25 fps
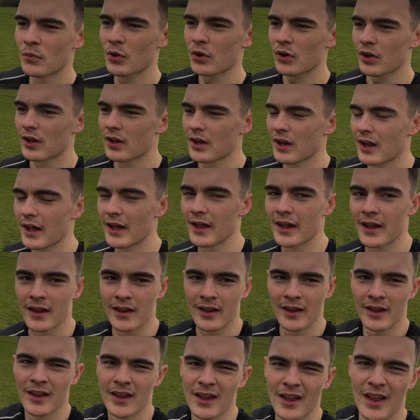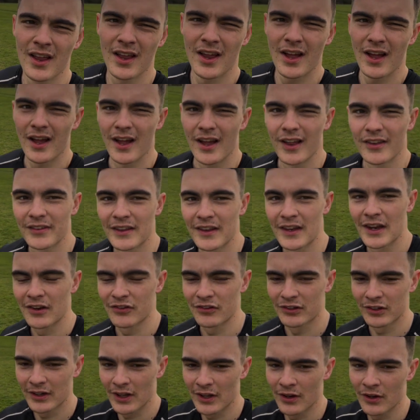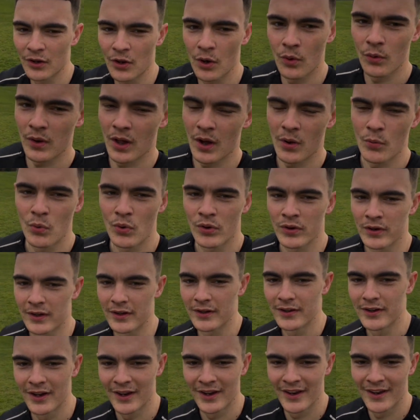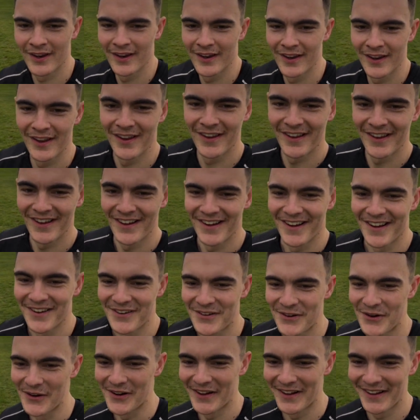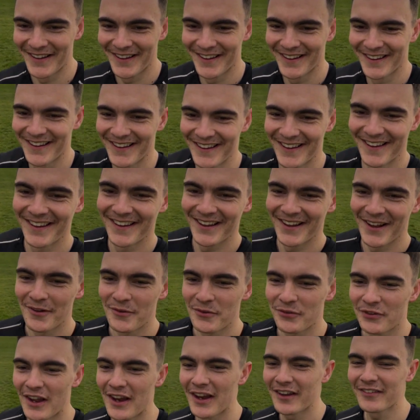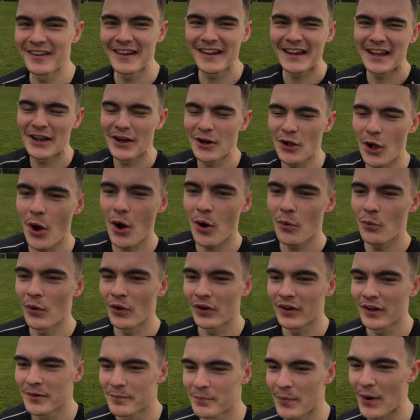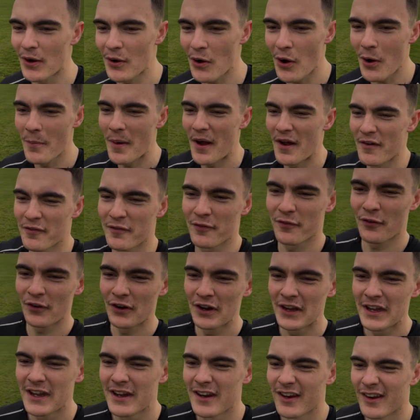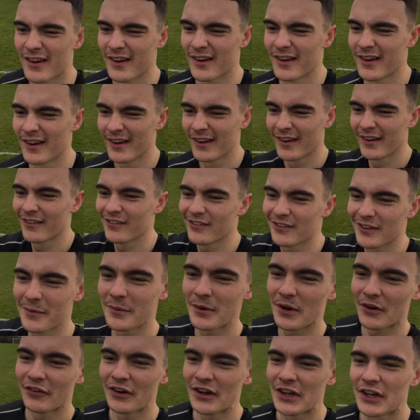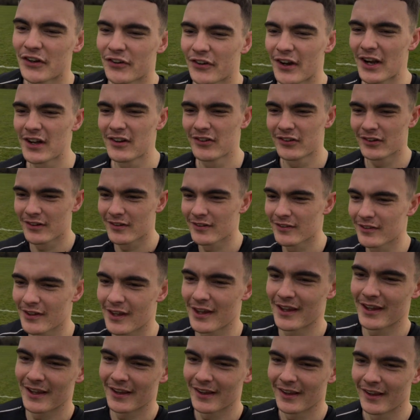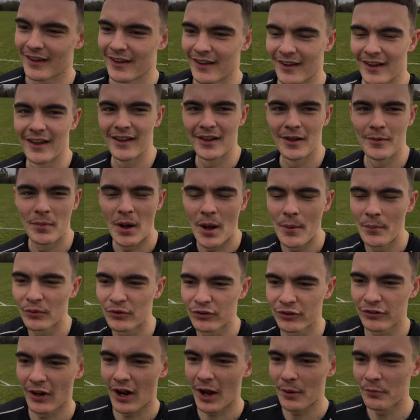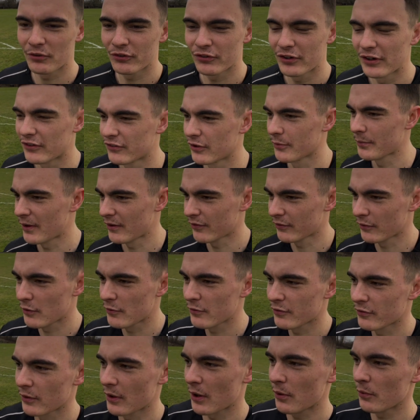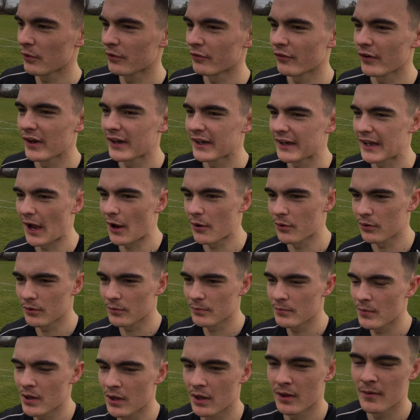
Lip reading: not gonna lie, I didn't actually get the goal that I wanted. I got I'm saying I didn't get the goal I wanted, but I got about three similar recreations. But I'm strict on myself, so I wouldn't really count them.